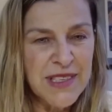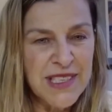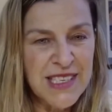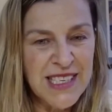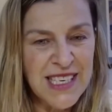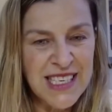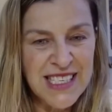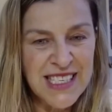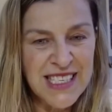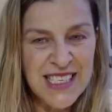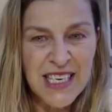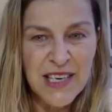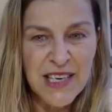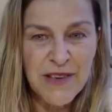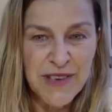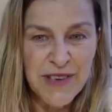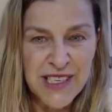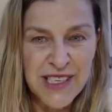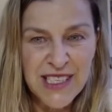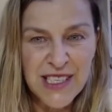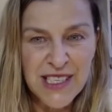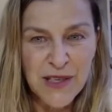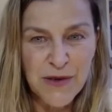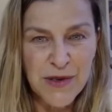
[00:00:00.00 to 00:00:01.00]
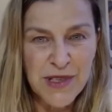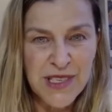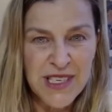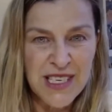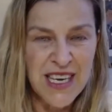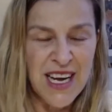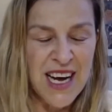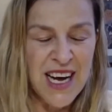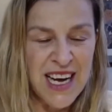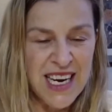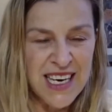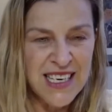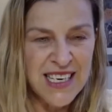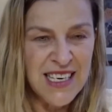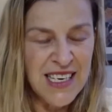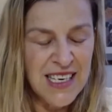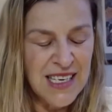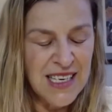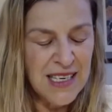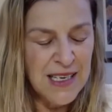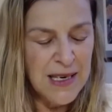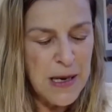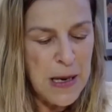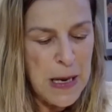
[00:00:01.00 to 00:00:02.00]
considering suicide.
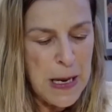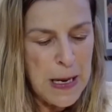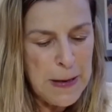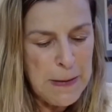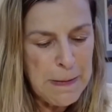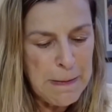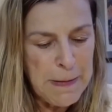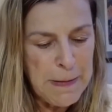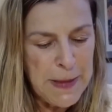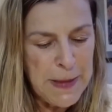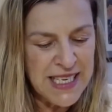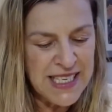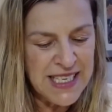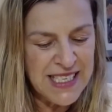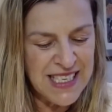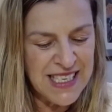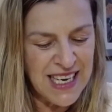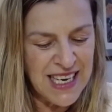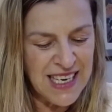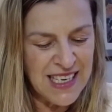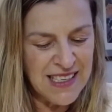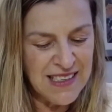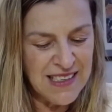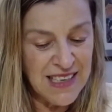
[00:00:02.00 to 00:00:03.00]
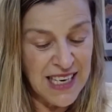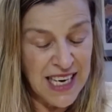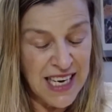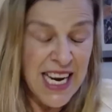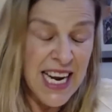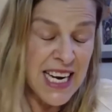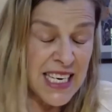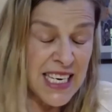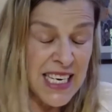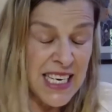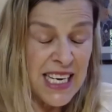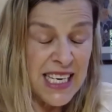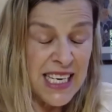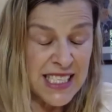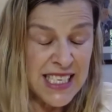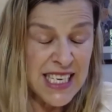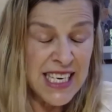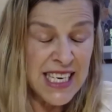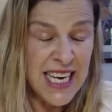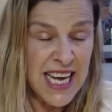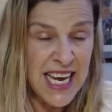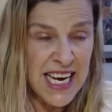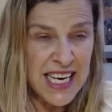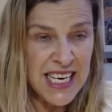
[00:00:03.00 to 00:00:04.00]
But he said he
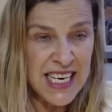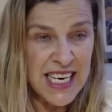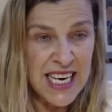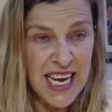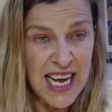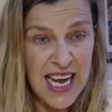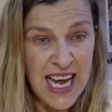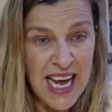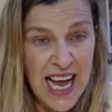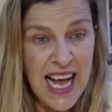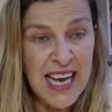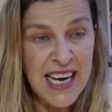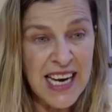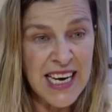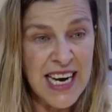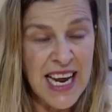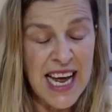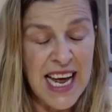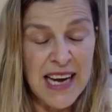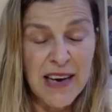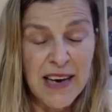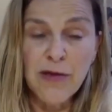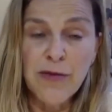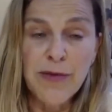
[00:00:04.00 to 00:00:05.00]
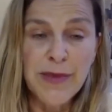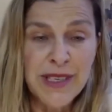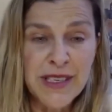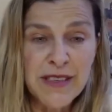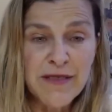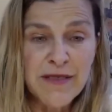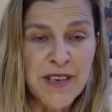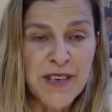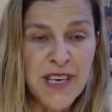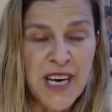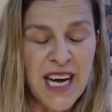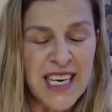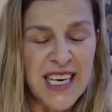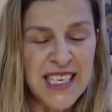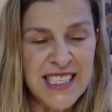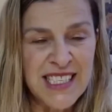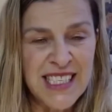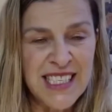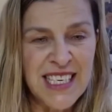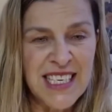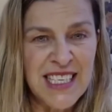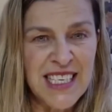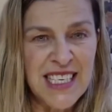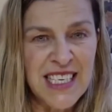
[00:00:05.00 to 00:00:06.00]
had an ailment for
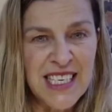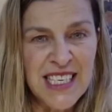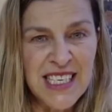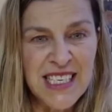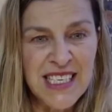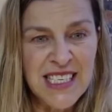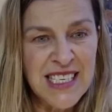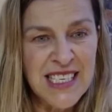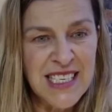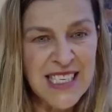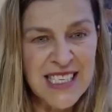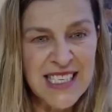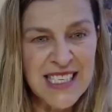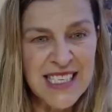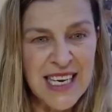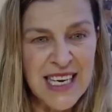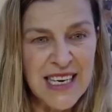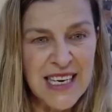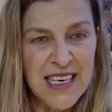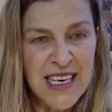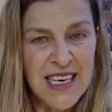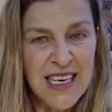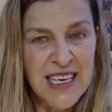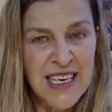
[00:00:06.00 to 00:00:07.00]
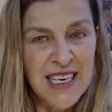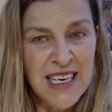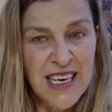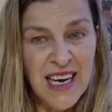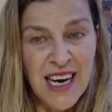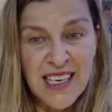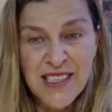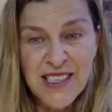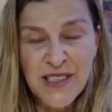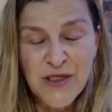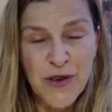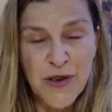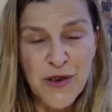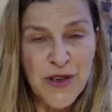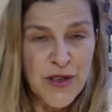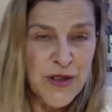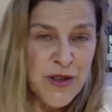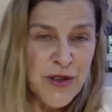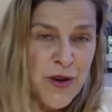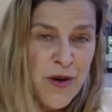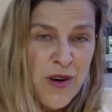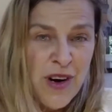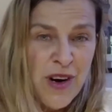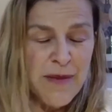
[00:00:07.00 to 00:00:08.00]
19 years, and he said, "I saw your
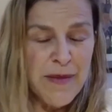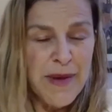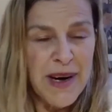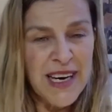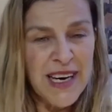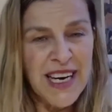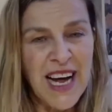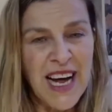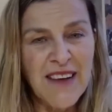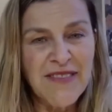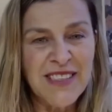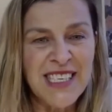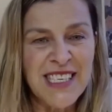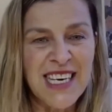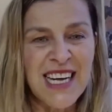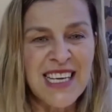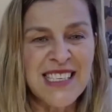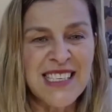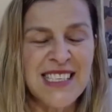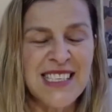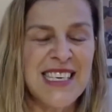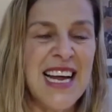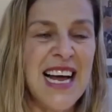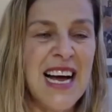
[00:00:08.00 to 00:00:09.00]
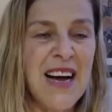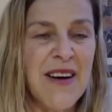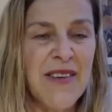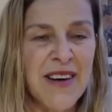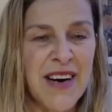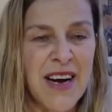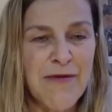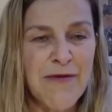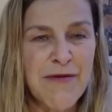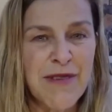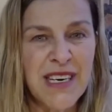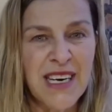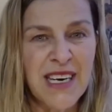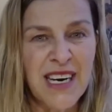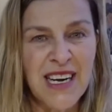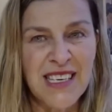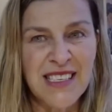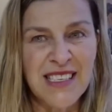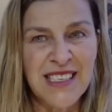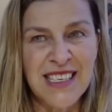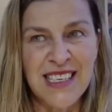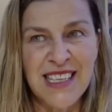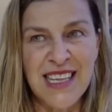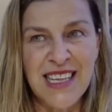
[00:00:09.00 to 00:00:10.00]
talk and my life starts now." And I
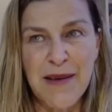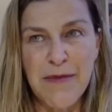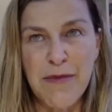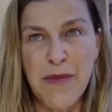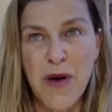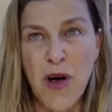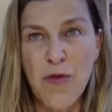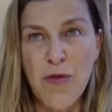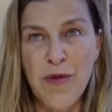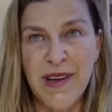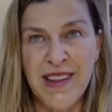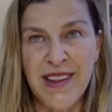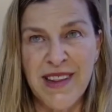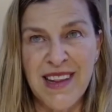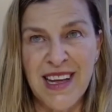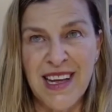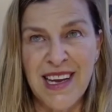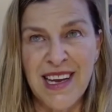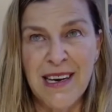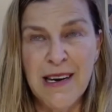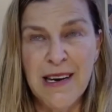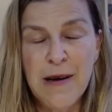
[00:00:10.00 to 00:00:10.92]
realized at that moment that,